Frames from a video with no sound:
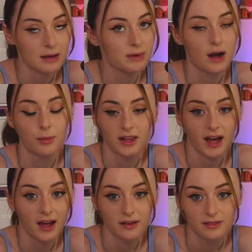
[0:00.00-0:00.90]
Hit me up with
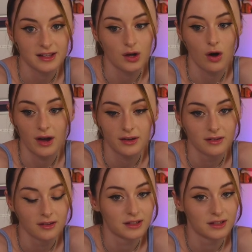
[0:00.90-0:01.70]
that. That's hot.